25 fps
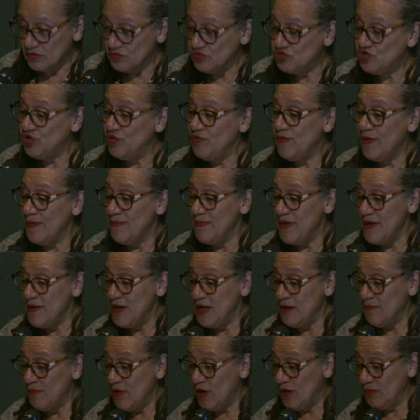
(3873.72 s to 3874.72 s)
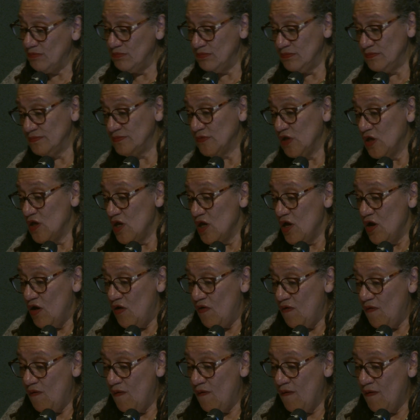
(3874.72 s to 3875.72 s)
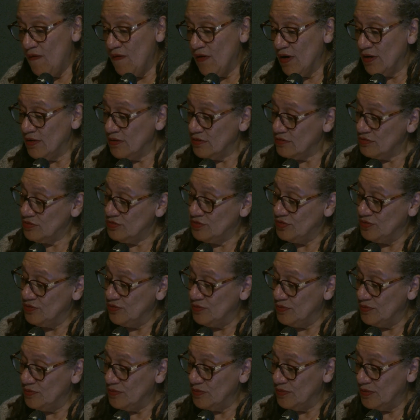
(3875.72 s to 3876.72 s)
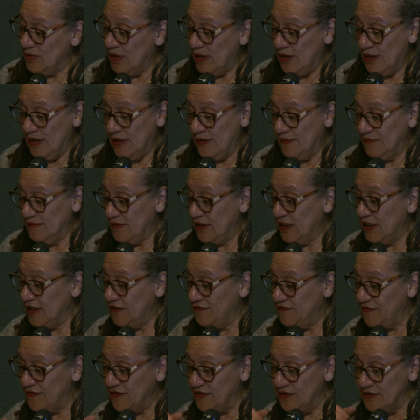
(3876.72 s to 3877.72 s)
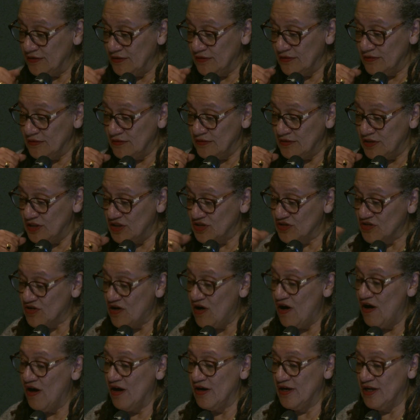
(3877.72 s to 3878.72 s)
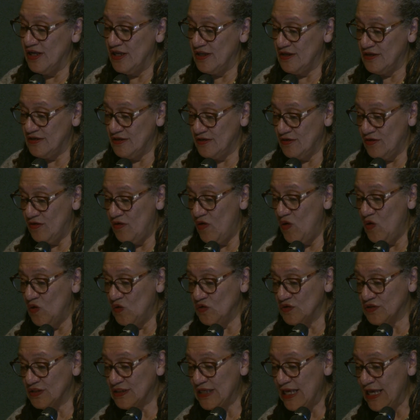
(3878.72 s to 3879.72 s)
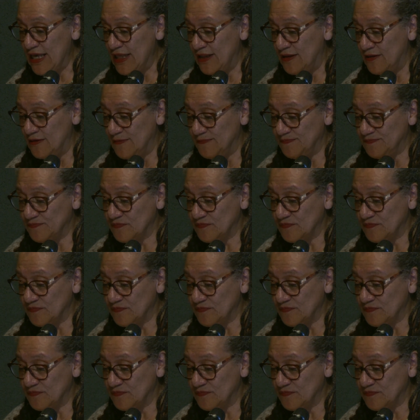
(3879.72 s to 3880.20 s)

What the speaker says: to a minimum, or to even discard it wholesale.